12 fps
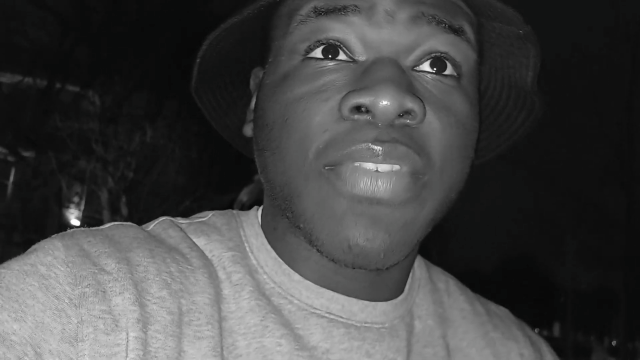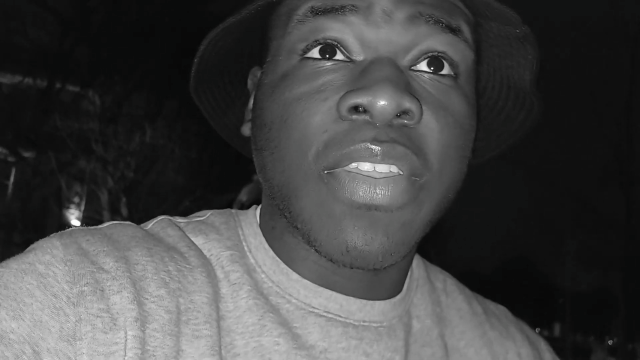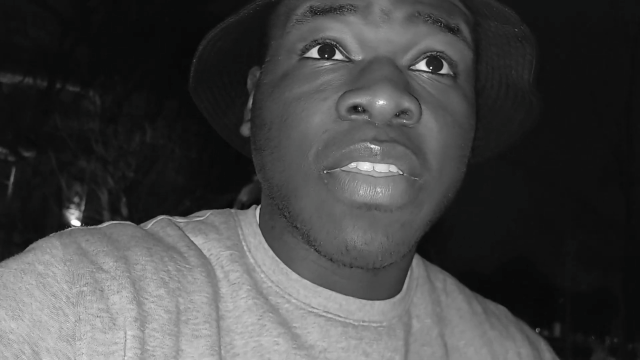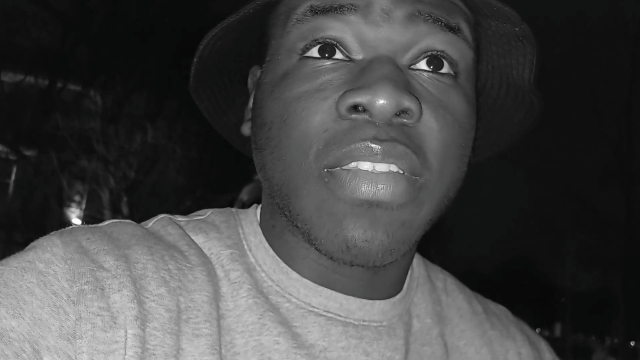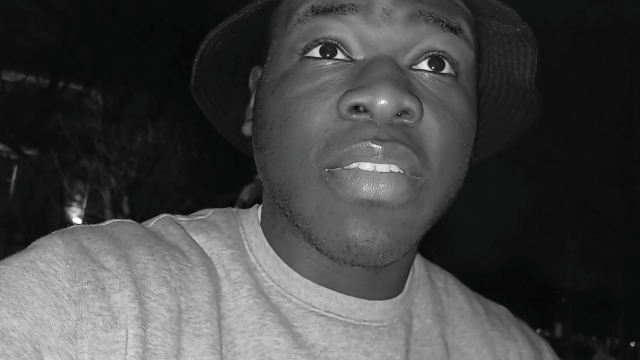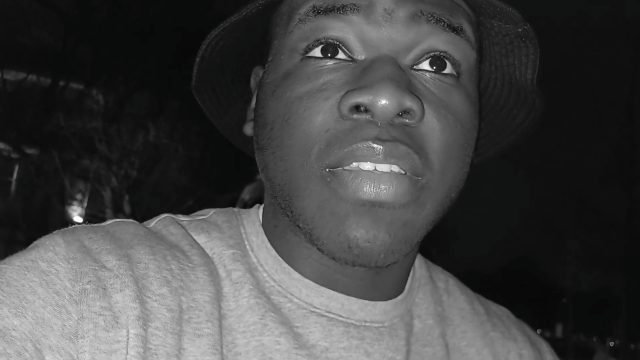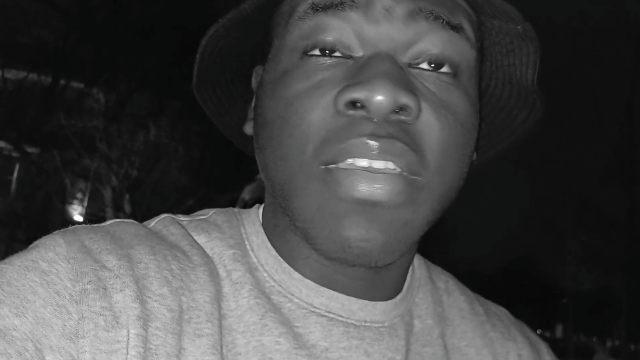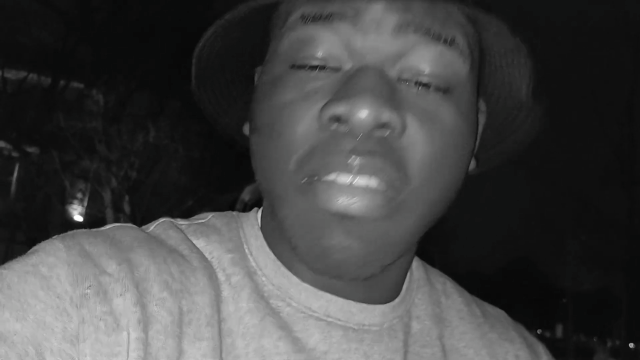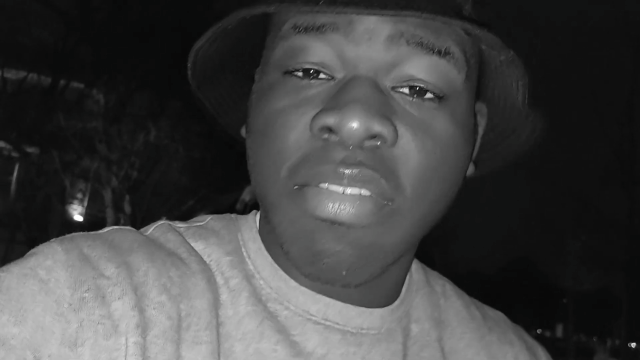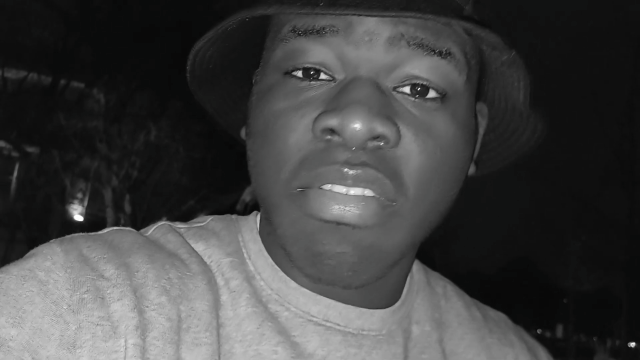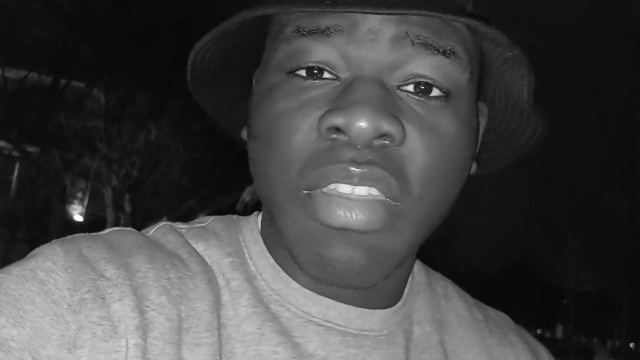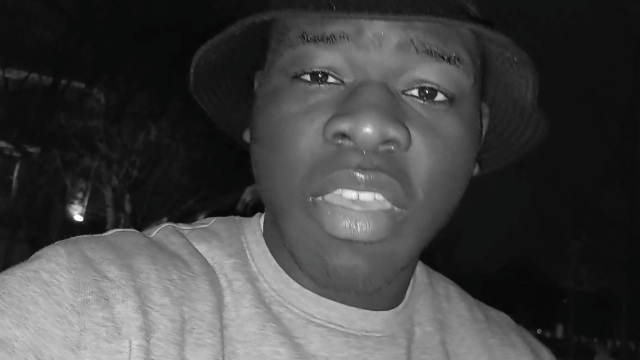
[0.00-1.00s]
And
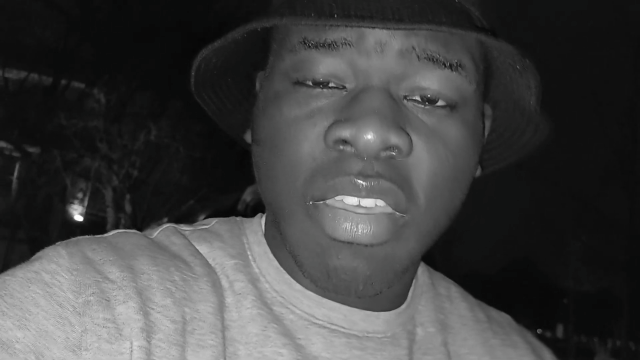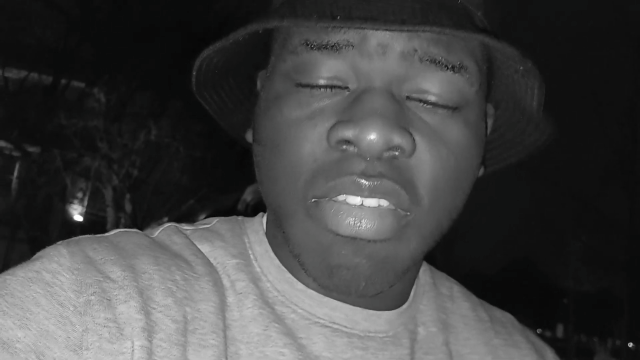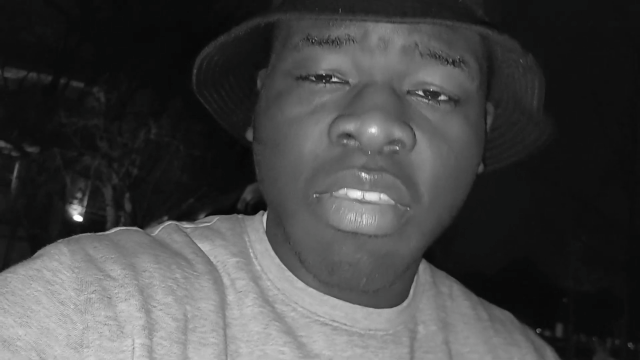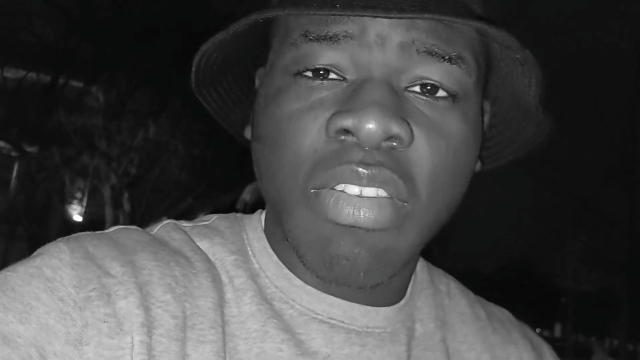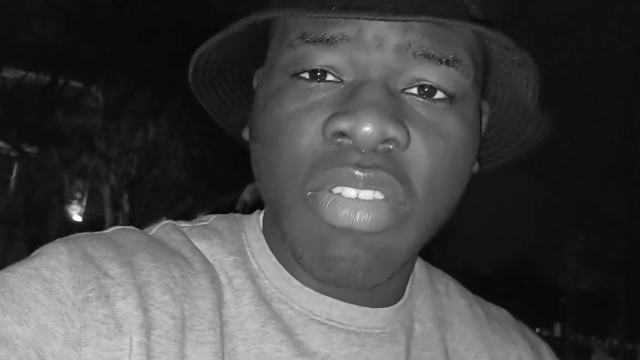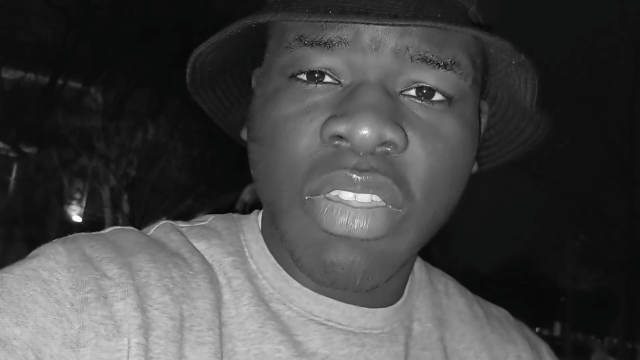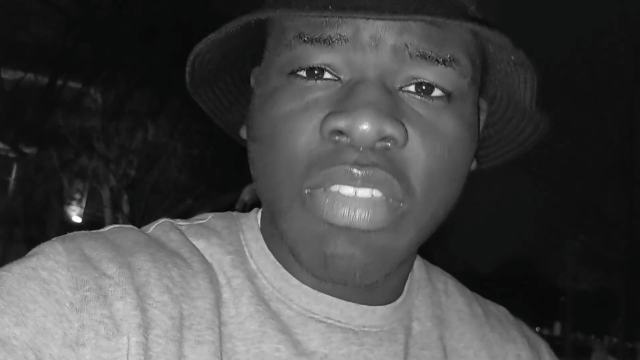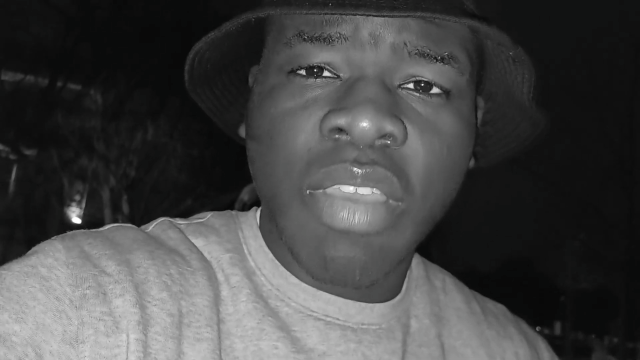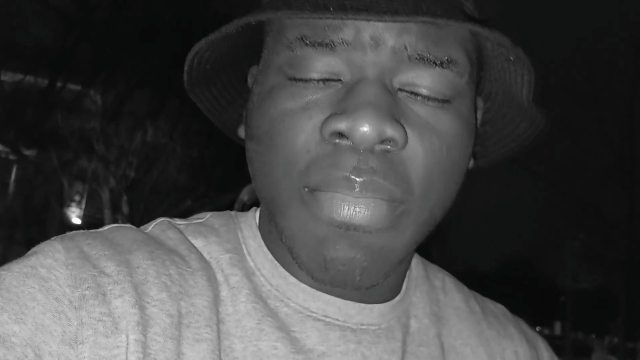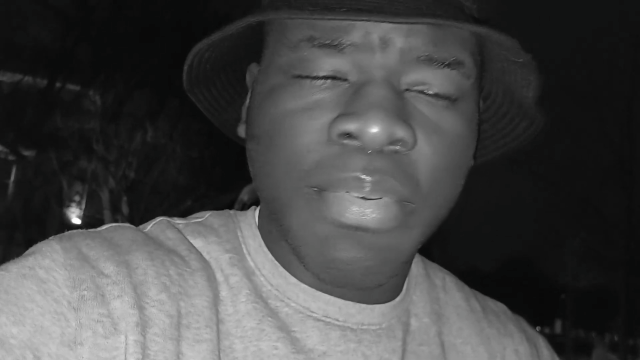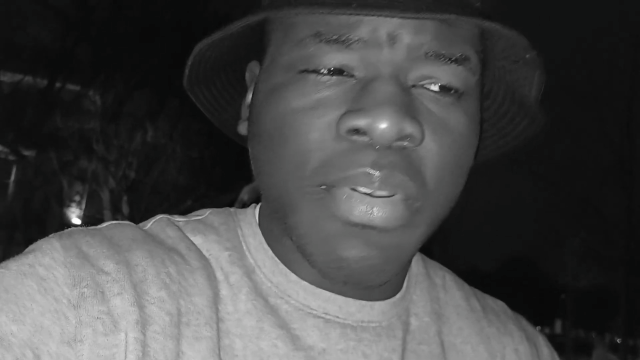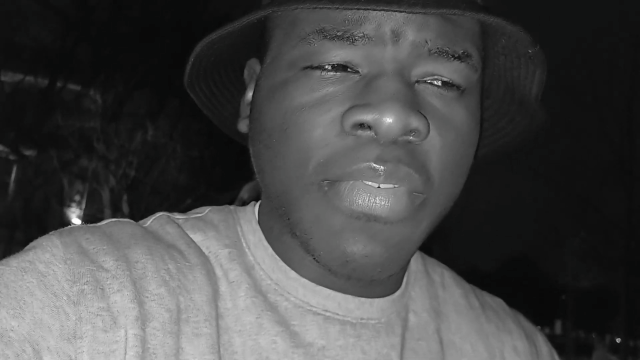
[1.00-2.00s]
it's a good
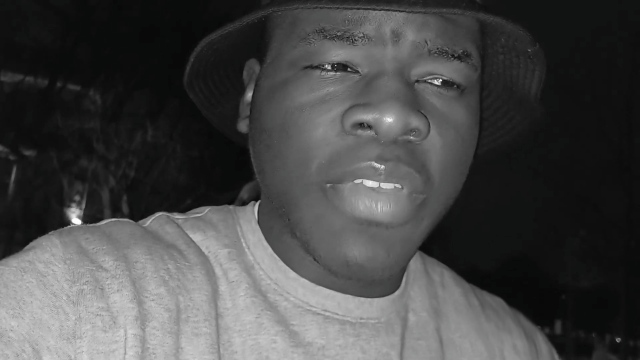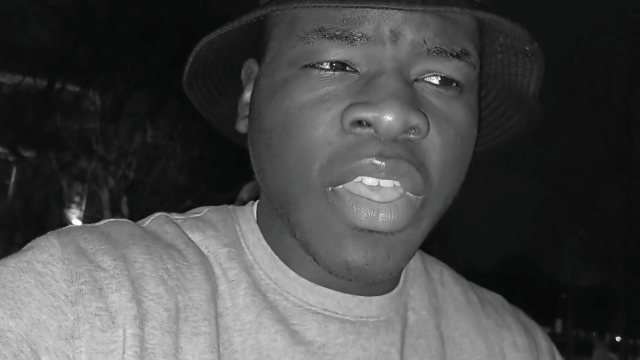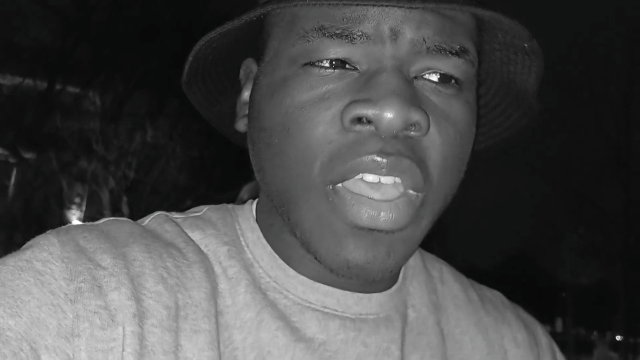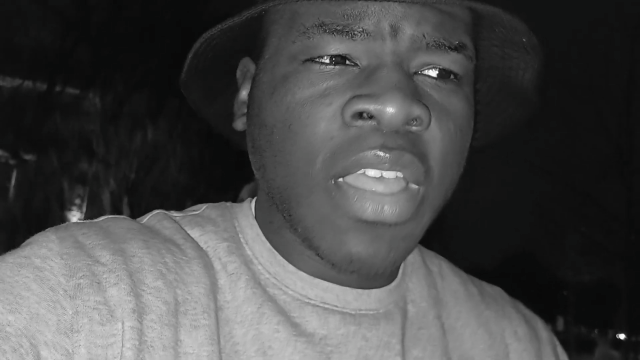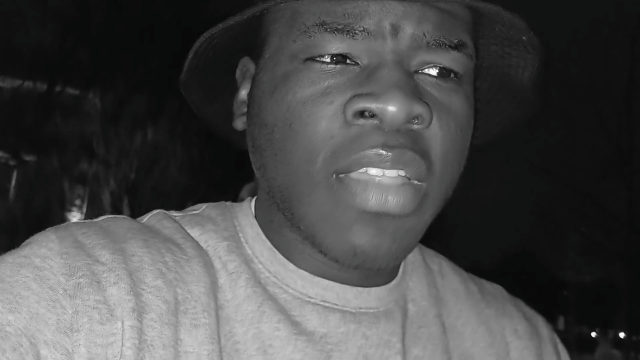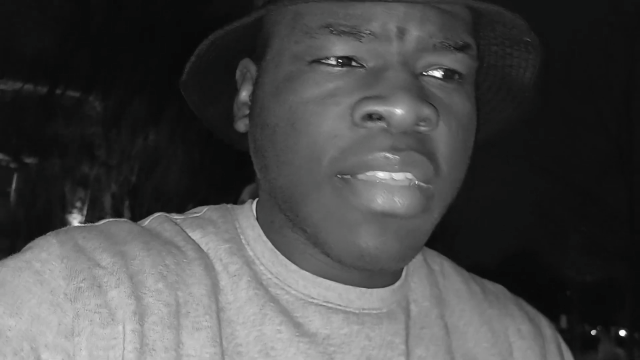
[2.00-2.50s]
example of